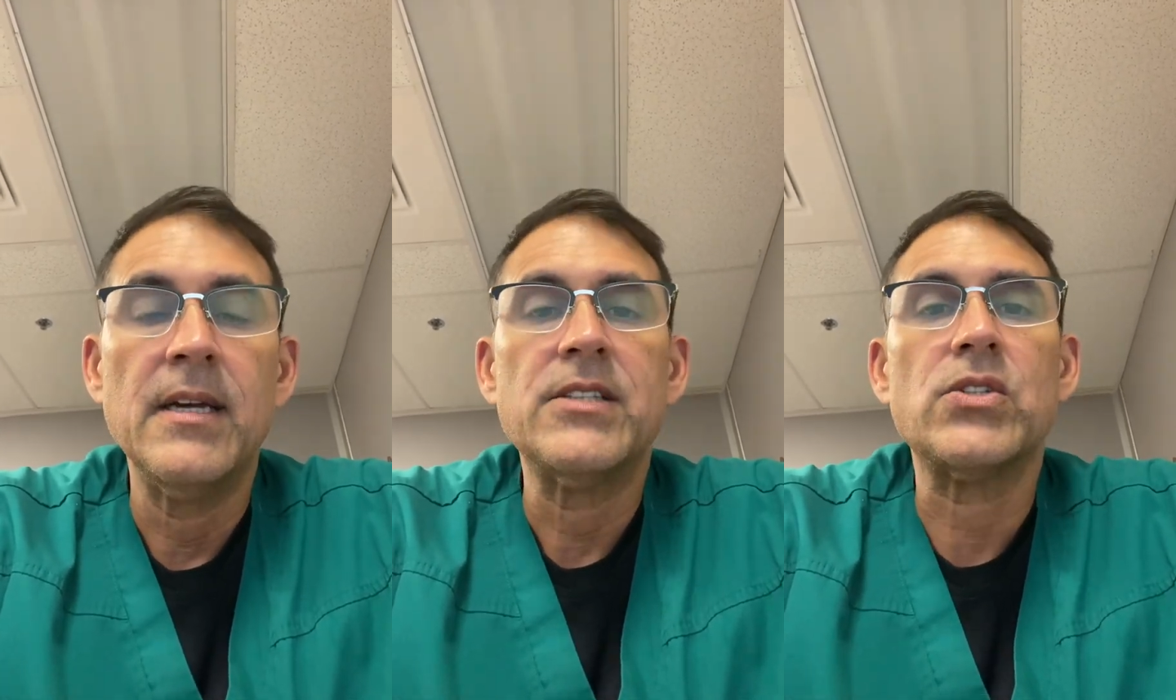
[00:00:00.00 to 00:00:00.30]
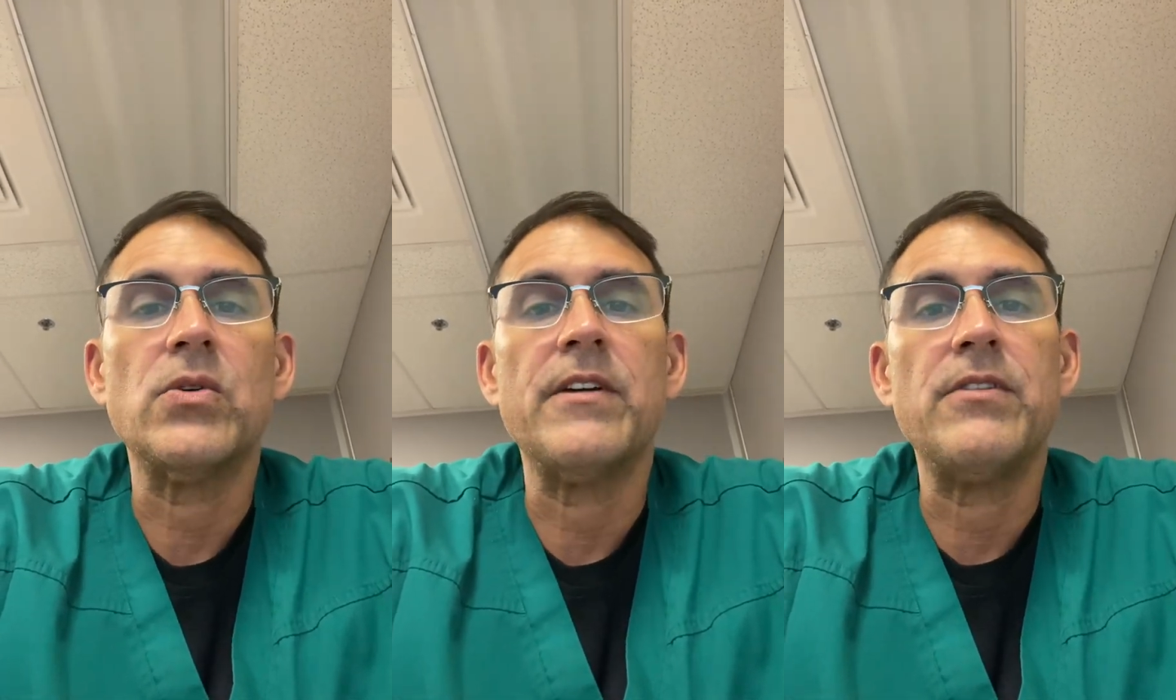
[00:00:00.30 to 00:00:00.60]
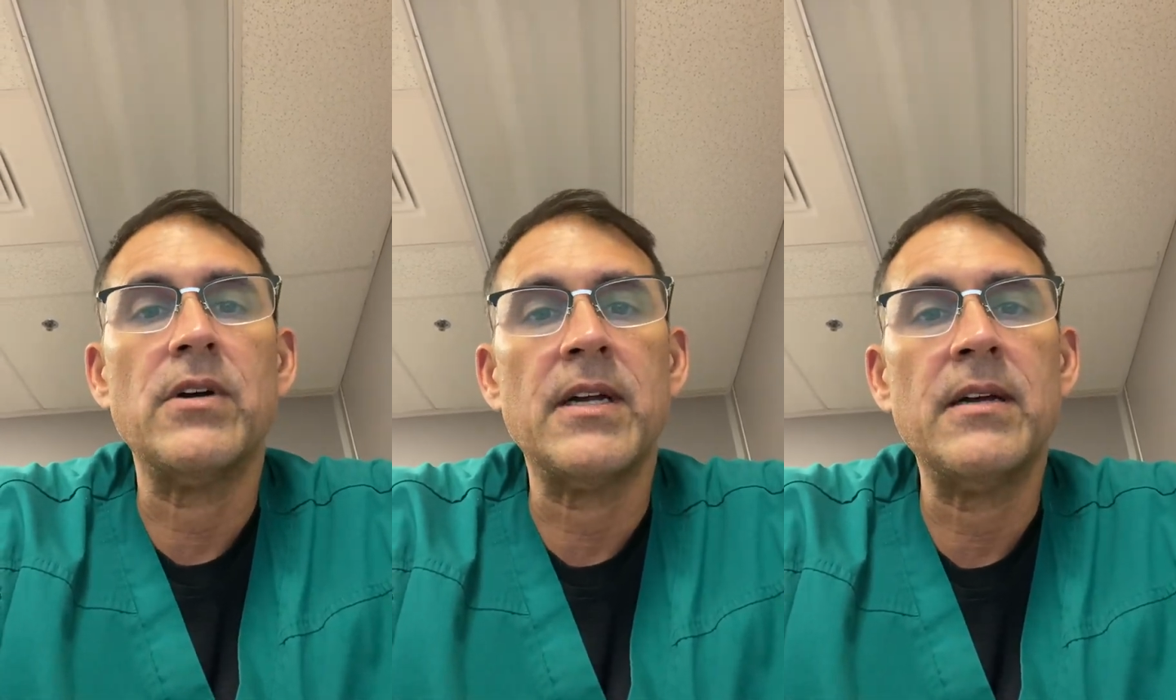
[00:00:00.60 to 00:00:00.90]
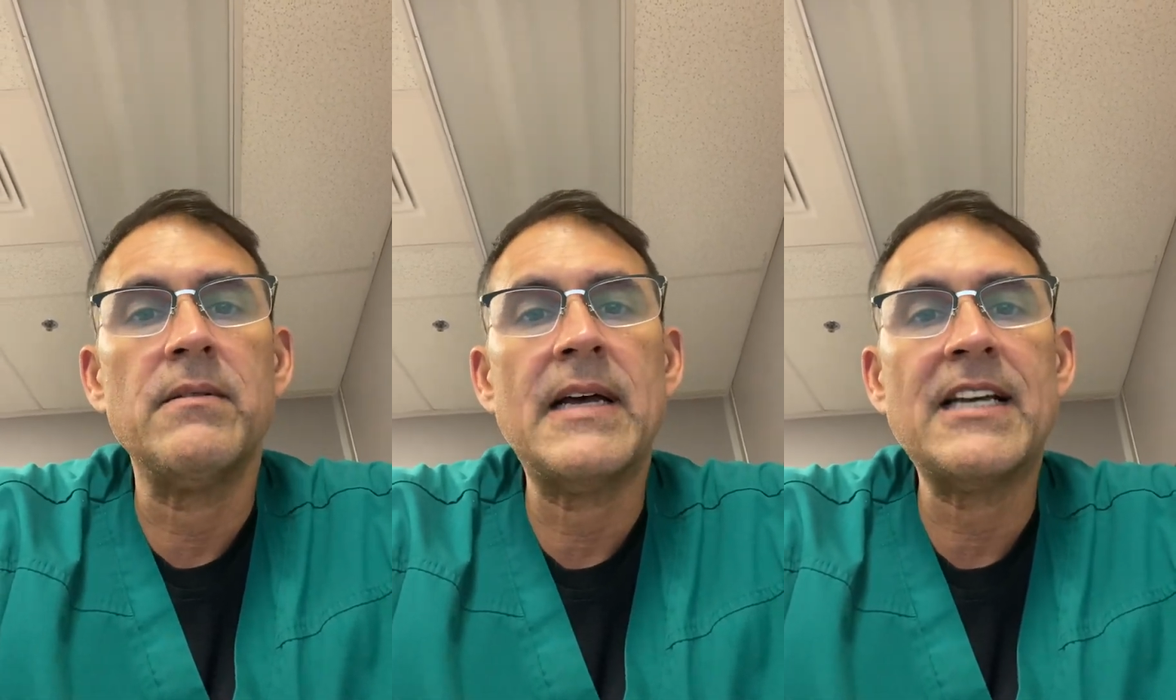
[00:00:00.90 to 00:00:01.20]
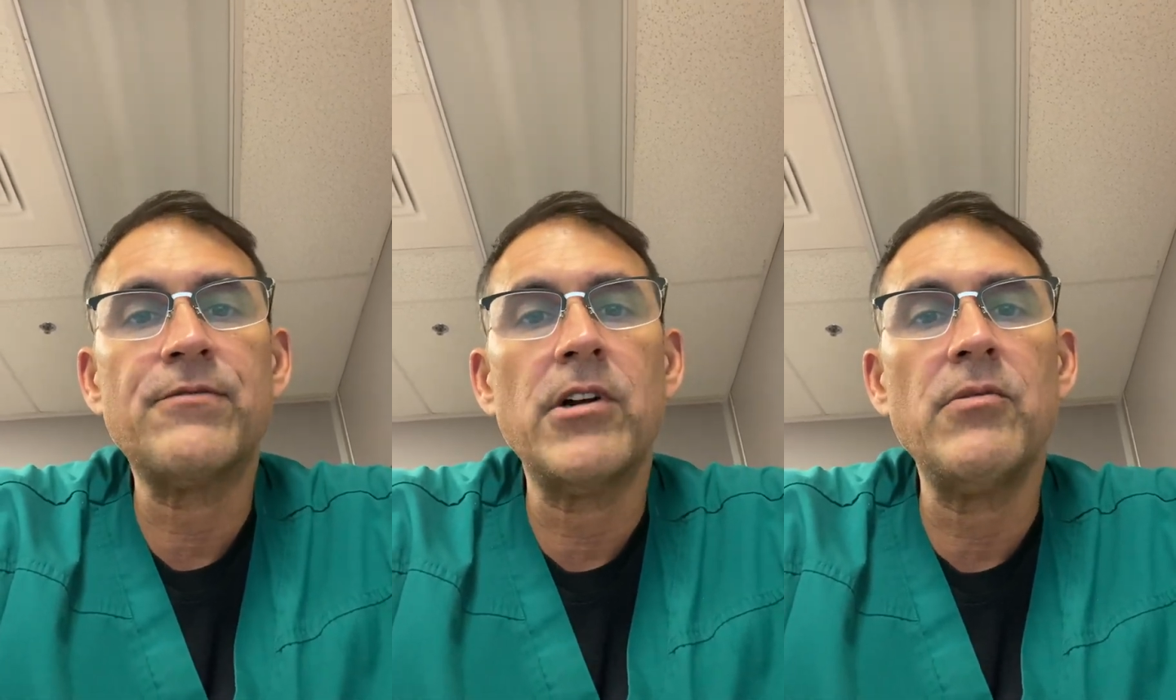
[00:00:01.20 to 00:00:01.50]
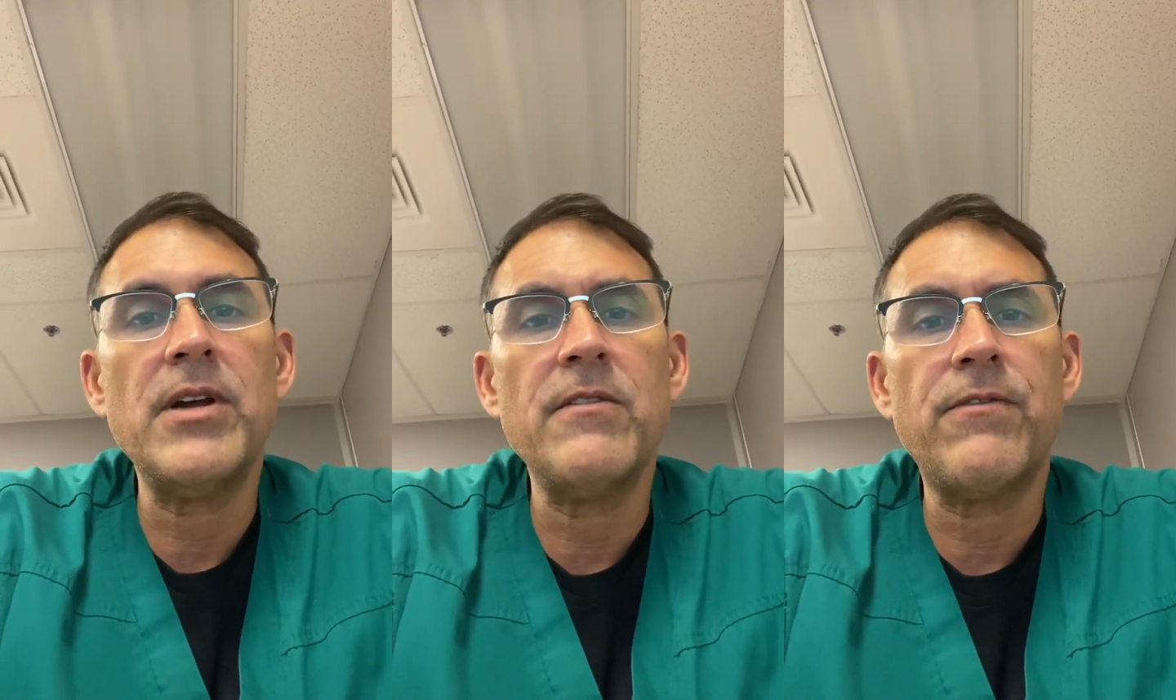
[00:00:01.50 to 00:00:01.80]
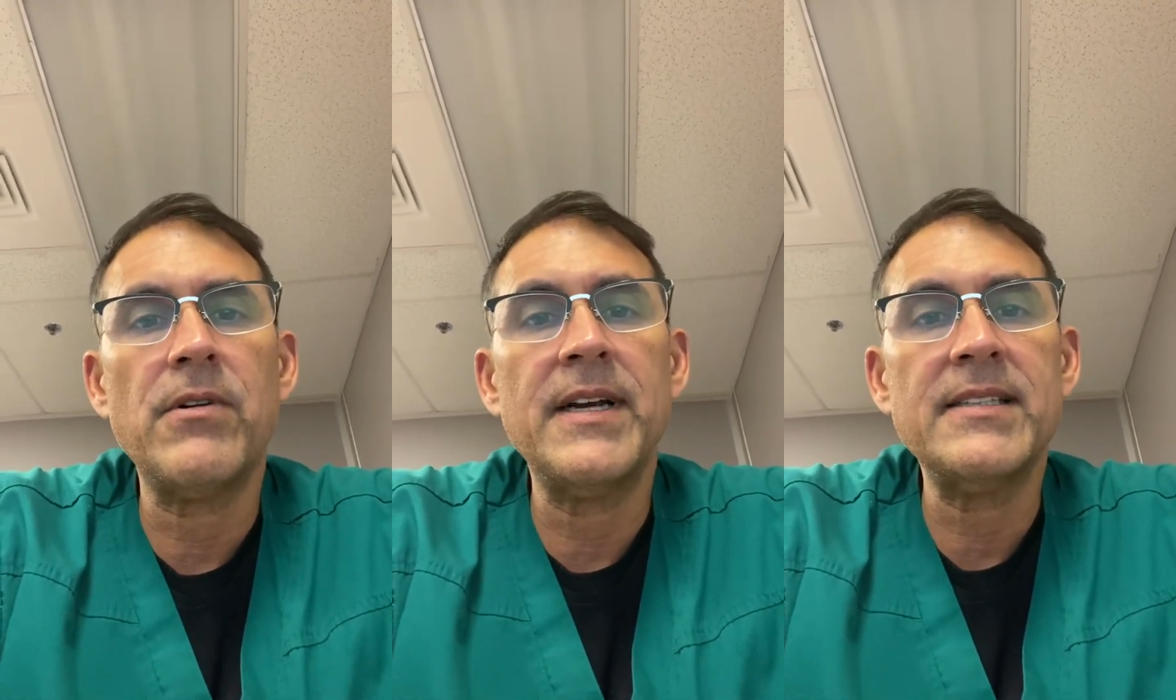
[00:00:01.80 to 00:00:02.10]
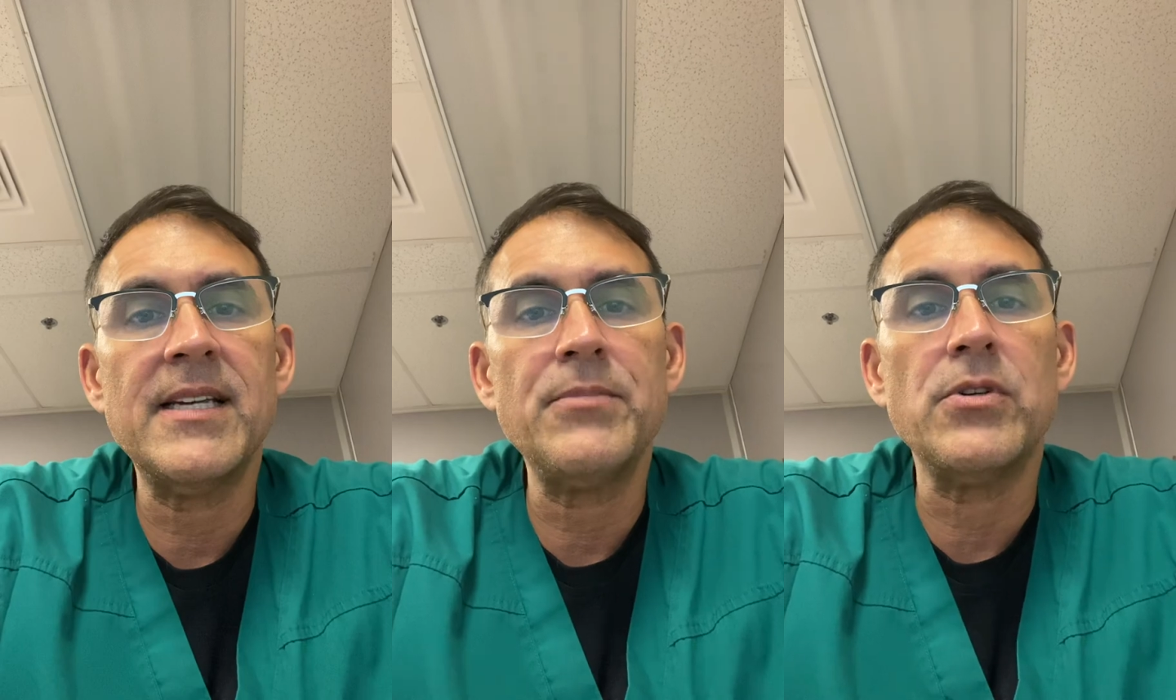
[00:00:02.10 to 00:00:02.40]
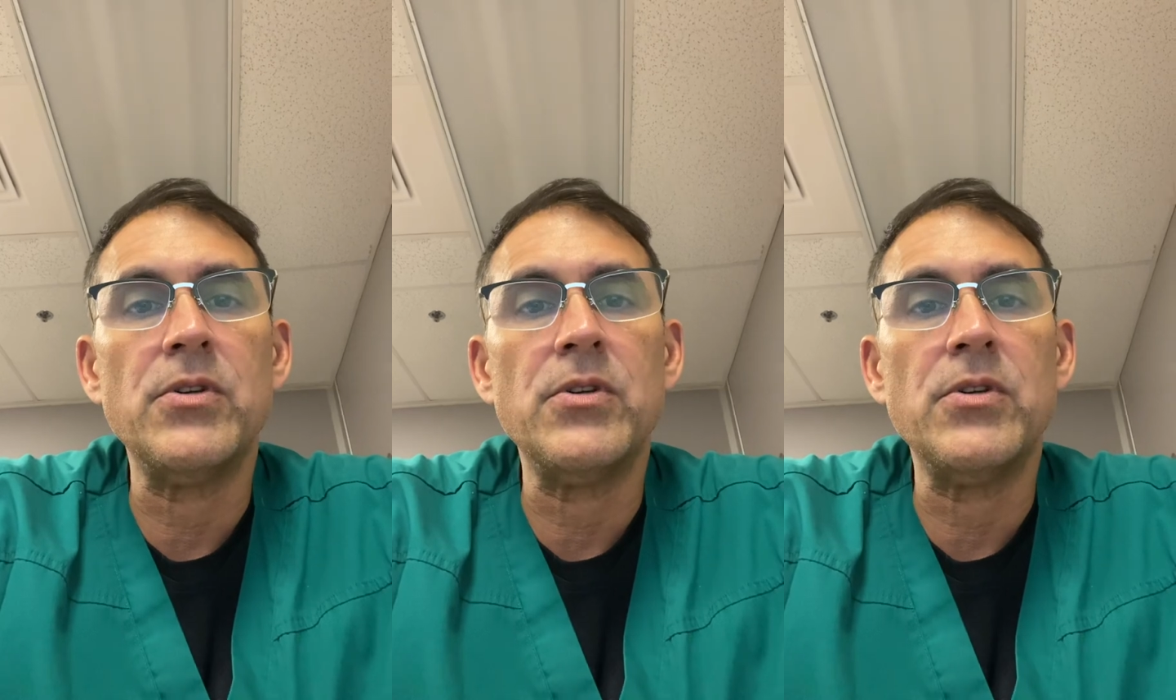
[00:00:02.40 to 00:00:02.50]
So if you're going to ask for an exemption,